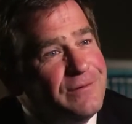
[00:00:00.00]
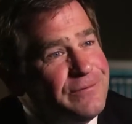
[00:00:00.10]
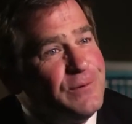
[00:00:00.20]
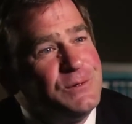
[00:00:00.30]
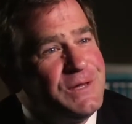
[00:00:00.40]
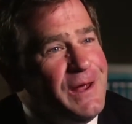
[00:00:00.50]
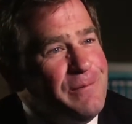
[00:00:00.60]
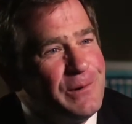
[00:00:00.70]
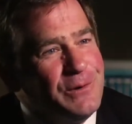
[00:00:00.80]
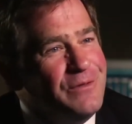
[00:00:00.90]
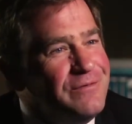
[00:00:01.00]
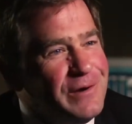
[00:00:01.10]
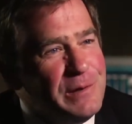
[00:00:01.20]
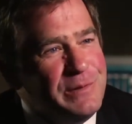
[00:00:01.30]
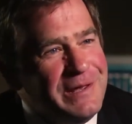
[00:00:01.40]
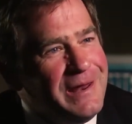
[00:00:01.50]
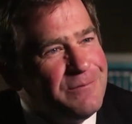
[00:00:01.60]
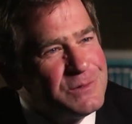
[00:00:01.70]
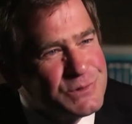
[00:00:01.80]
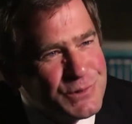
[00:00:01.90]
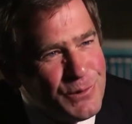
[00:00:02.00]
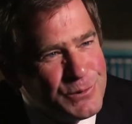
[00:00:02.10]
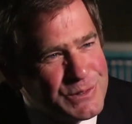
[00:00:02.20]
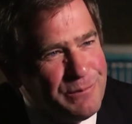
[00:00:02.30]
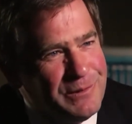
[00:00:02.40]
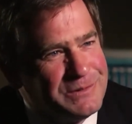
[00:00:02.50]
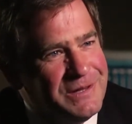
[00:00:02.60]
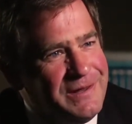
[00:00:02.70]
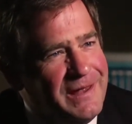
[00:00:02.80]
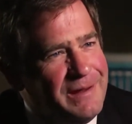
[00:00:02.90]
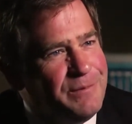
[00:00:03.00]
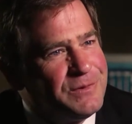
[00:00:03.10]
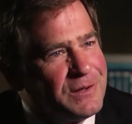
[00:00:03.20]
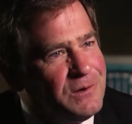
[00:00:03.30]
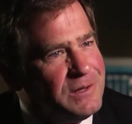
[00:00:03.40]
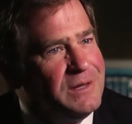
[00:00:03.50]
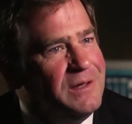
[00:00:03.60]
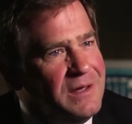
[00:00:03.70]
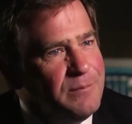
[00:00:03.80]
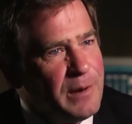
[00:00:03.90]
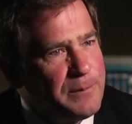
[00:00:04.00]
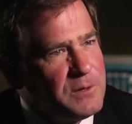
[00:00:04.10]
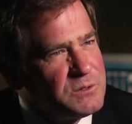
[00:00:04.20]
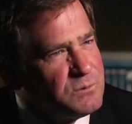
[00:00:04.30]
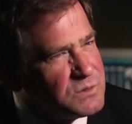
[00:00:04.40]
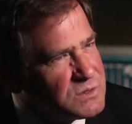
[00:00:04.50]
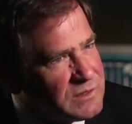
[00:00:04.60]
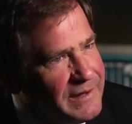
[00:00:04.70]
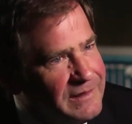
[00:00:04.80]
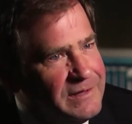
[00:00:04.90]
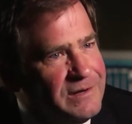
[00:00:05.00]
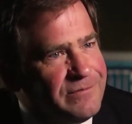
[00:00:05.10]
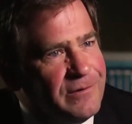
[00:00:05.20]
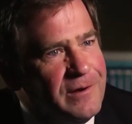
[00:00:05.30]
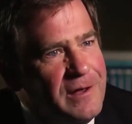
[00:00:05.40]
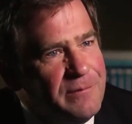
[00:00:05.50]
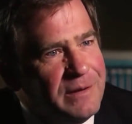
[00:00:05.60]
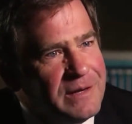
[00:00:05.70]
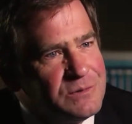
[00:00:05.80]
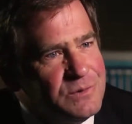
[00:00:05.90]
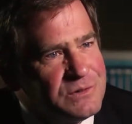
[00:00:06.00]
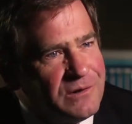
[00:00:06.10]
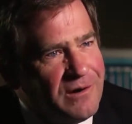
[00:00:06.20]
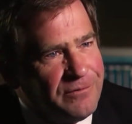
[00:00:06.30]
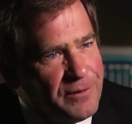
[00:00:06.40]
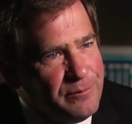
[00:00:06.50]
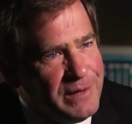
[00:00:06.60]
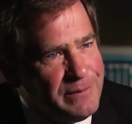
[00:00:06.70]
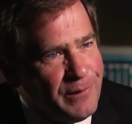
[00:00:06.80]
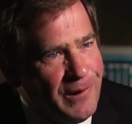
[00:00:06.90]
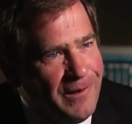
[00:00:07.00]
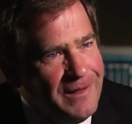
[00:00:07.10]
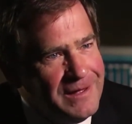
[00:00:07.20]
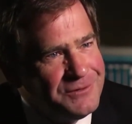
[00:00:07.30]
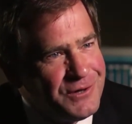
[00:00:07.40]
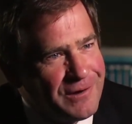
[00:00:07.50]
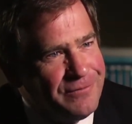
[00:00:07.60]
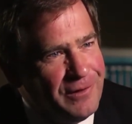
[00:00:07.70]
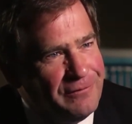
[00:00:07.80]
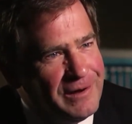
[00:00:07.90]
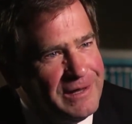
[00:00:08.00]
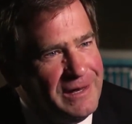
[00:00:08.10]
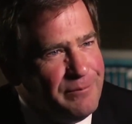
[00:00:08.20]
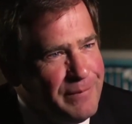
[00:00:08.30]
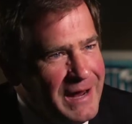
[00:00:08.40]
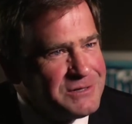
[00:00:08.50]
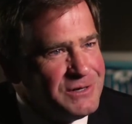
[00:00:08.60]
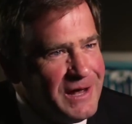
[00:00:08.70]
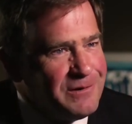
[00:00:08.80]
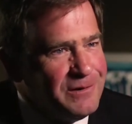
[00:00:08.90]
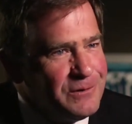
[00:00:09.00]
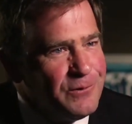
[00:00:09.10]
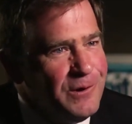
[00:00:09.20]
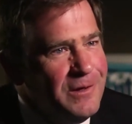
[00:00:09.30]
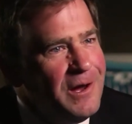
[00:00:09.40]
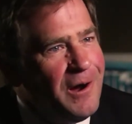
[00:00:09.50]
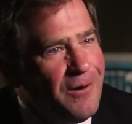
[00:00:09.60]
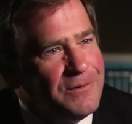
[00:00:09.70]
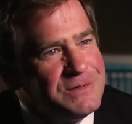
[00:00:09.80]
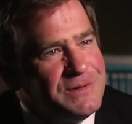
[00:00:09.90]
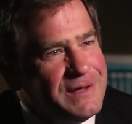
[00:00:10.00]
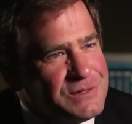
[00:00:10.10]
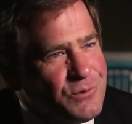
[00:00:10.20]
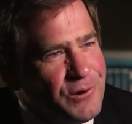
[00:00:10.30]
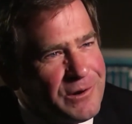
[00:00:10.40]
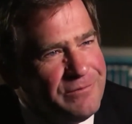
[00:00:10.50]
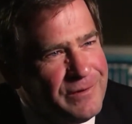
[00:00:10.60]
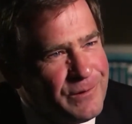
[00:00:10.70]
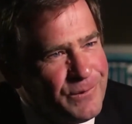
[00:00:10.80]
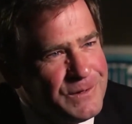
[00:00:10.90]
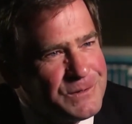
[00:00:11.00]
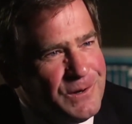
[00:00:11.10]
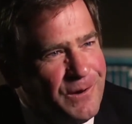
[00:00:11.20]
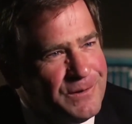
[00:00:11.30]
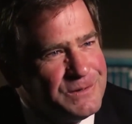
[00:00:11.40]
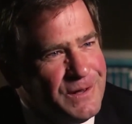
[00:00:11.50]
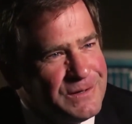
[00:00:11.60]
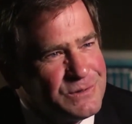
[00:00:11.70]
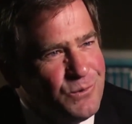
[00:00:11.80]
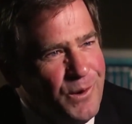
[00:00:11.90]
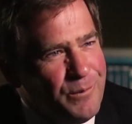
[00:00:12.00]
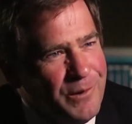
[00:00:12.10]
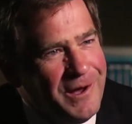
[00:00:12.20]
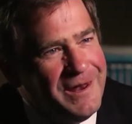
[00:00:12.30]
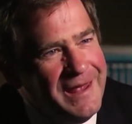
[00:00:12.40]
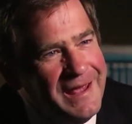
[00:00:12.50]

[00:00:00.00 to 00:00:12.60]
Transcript: The first hamburger in the very beginning was so similar to today, but the cooking preparation was slightly different because we'd start off with a meatball chock full of onion and mash it down on the grill, always in that square configuration, always on a square bun.